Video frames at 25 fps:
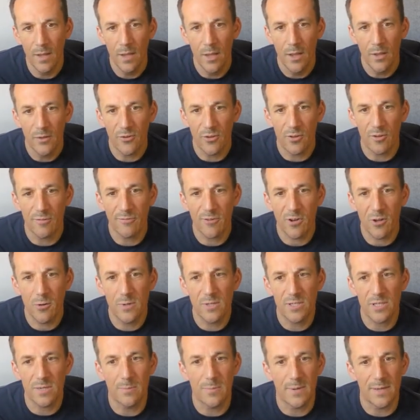So the flow
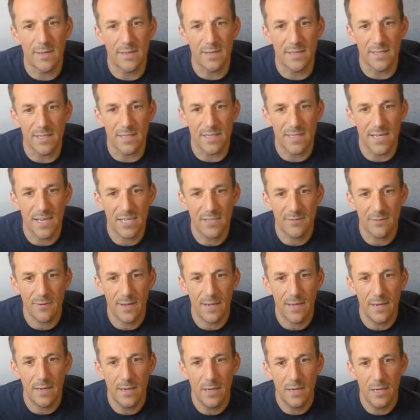is completed
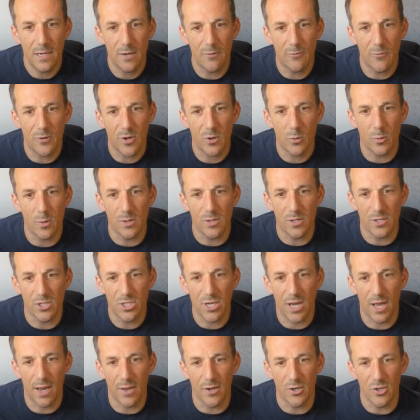successfully. If we go into
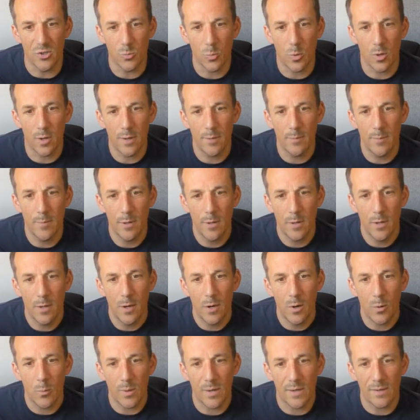challenge 1,
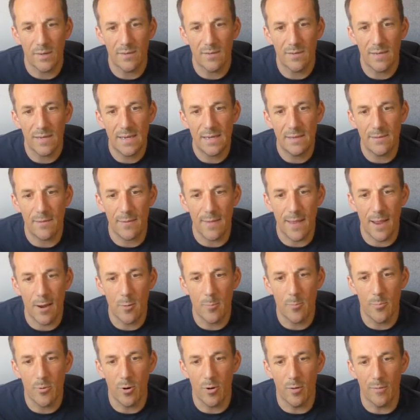we can see that the
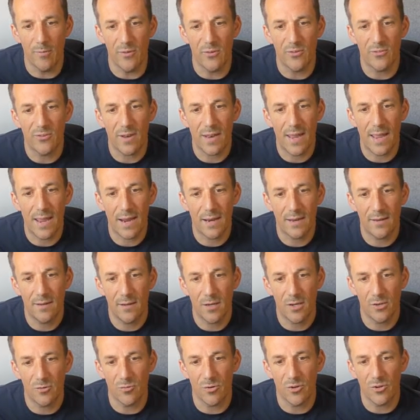output of the select
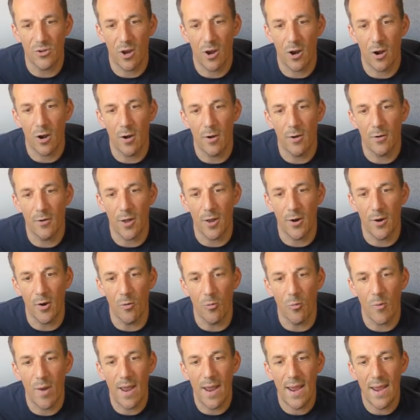has returned an
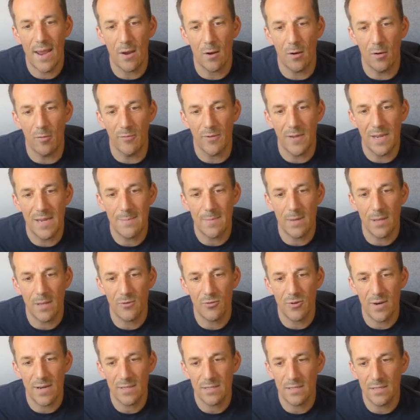array of email
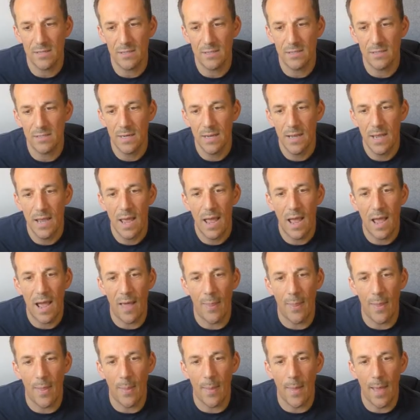addresses,
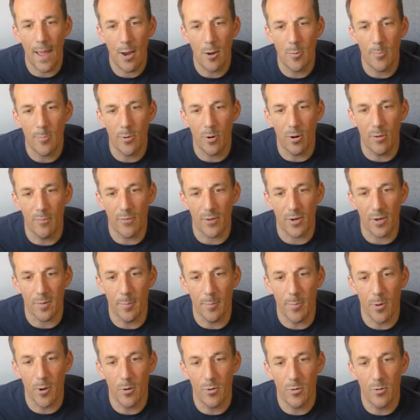and then the output of the
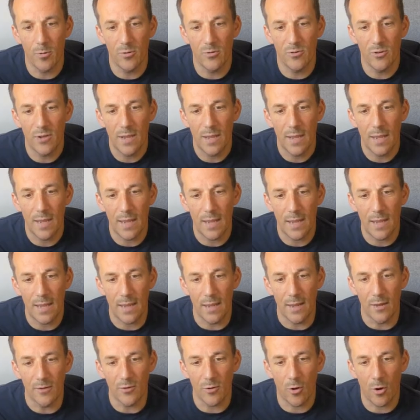compose
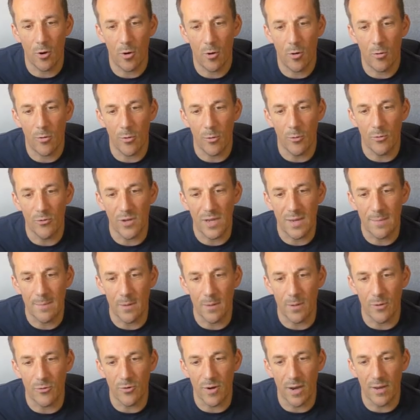is all those email
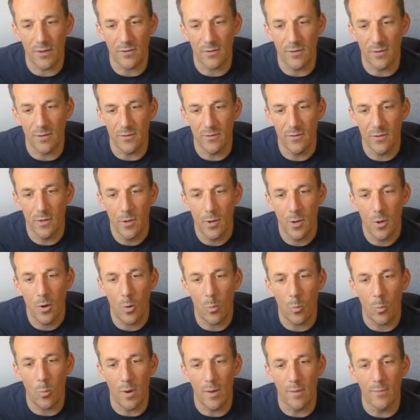addresses
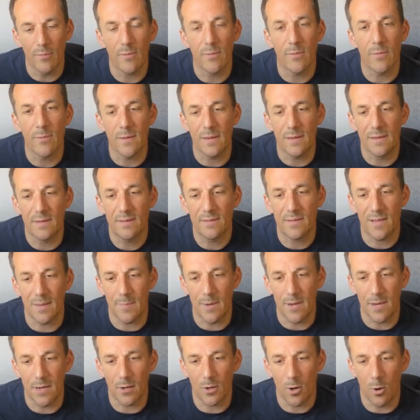with the
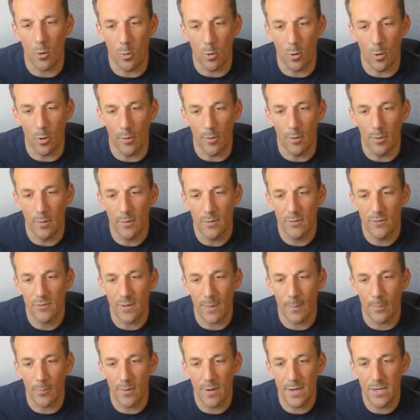semicolon
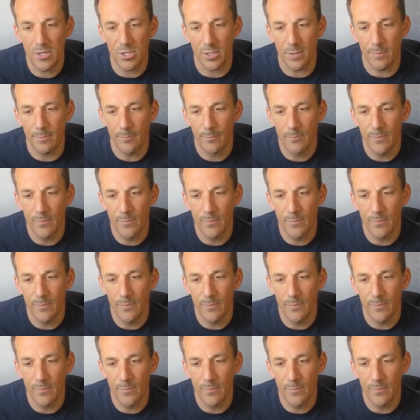separation.